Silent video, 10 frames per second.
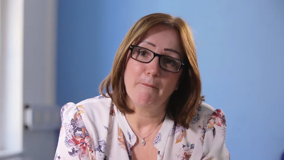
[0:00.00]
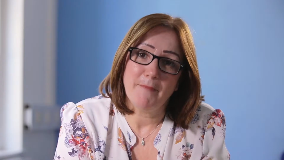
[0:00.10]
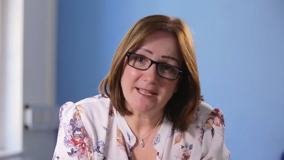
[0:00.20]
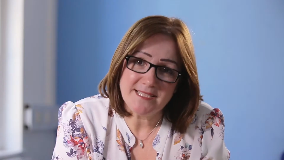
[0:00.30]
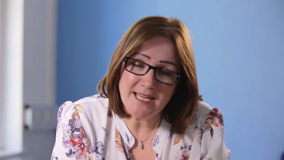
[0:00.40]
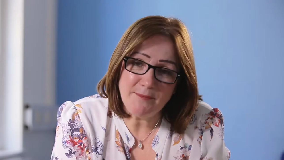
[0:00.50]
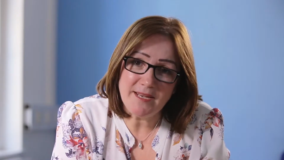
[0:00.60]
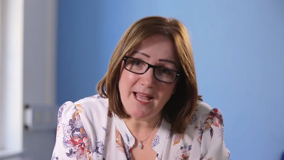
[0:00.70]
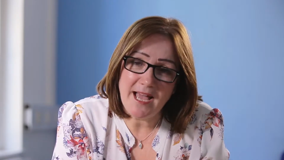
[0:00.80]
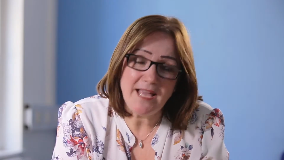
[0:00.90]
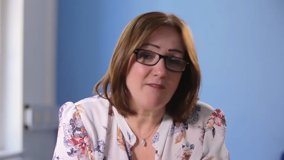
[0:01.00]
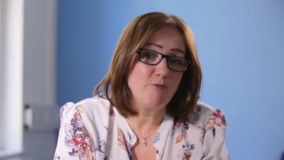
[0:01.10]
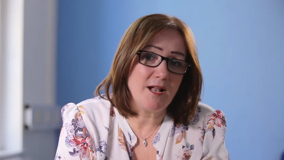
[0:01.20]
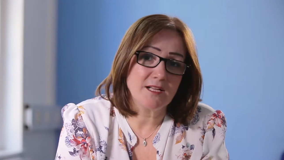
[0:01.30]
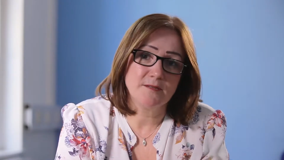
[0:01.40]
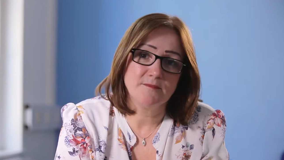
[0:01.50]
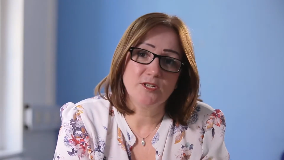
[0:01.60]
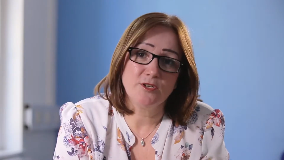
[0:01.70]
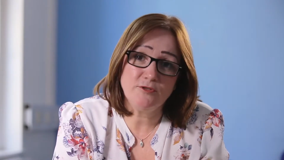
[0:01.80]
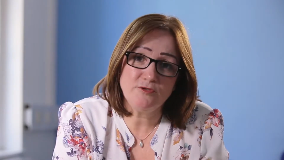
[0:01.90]
My team and I have
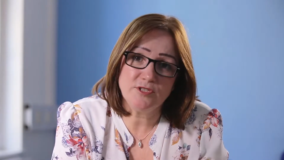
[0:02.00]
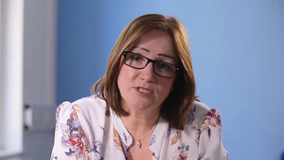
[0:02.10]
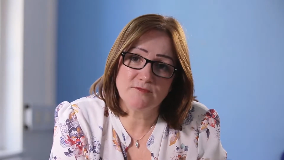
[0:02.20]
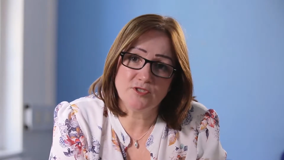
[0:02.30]
welcomed hundreds of